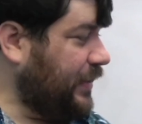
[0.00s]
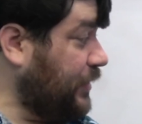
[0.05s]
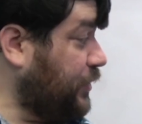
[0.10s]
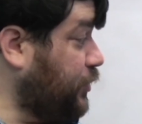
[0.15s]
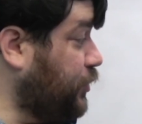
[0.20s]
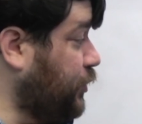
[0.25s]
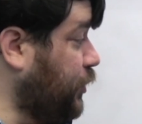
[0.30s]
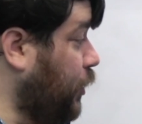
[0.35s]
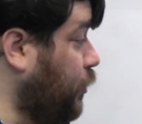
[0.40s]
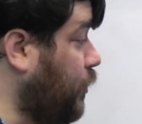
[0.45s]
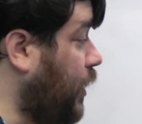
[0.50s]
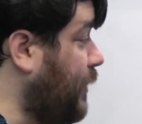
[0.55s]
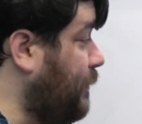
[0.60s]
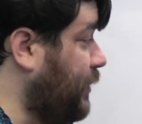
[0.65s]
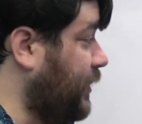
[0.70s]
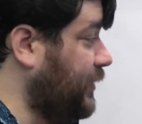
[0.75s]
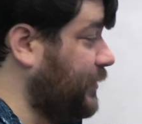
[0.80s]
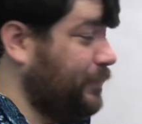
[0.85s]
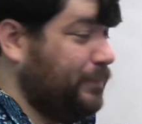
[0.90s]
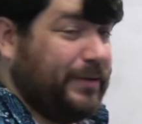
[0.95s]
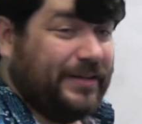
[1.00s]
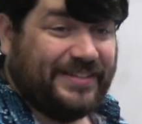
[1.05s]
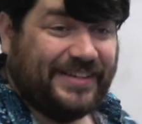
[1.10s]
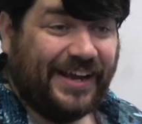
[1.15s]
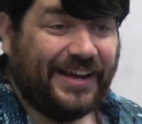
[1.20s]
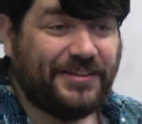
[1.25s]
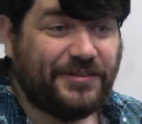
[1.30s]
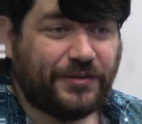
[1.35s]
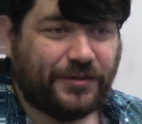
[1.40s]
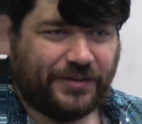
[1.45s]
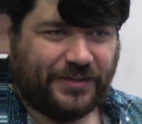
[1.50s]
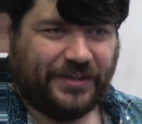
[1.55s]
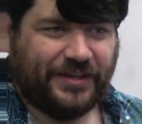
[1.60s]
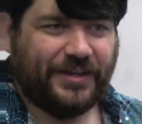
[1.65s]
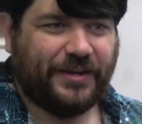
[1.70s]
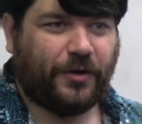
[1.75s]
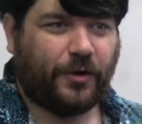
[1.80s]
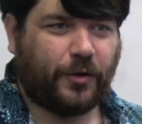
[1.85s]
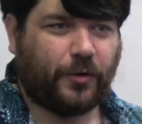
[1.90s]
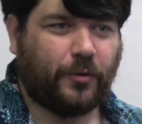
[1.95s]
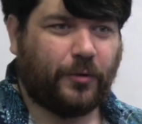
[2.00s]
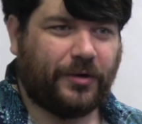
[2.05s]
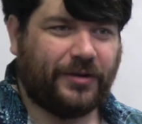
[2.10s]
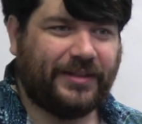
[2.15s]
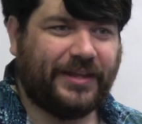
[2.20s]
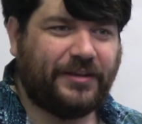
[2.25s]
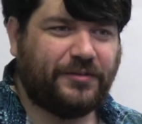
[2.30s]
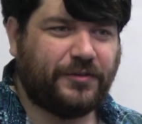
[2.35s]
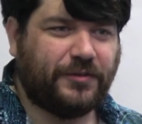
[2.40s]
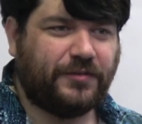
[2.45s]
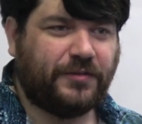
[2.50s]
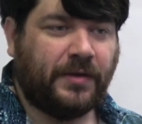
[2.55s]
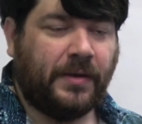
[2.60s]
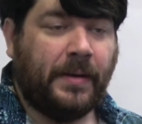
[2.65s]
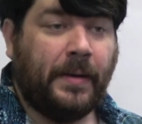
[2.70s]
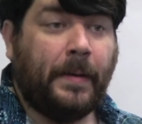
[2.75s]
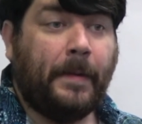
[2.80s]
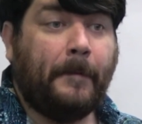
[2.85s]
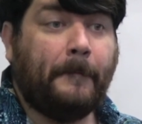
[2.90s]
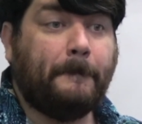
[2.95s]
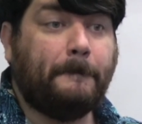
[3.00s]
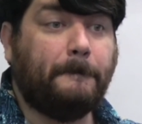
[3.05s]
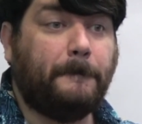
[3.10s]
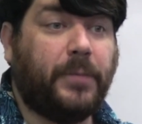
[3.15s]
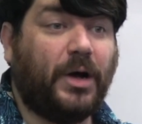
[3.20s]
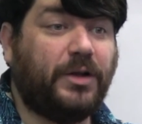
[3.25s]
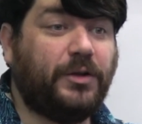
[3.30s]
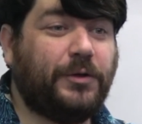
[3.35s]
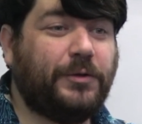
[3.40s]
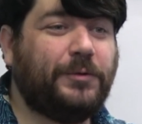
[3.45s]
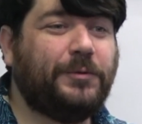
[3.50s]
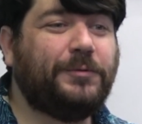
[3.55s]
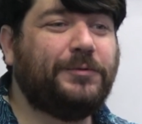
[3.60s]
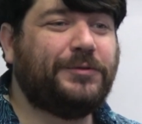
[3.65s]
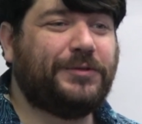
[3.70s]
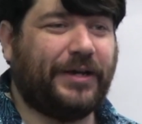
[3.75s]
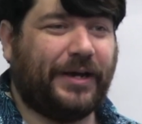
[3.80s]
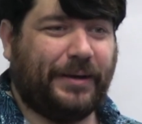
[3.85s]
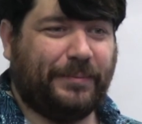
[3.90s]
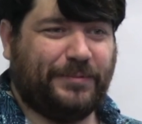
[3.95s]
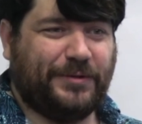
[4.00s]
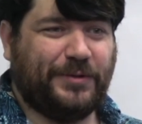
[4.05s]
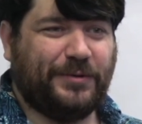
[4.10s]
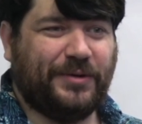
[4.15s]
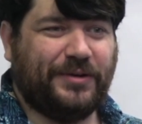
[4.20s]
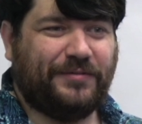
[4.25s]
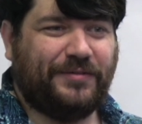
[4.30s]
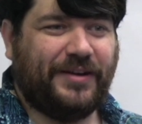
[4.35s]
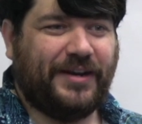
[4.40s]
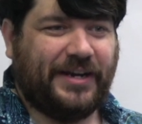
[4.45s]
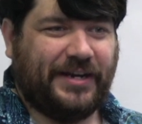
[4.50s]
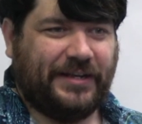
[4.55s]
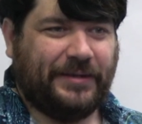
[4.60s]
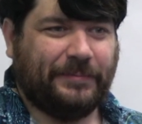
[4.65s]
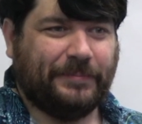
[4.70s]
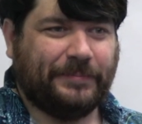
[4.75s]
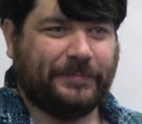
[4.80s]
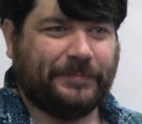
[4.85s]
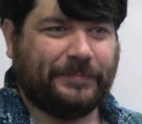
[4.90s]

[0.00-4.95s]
that show up potentially in our correlations balloons up to infinity.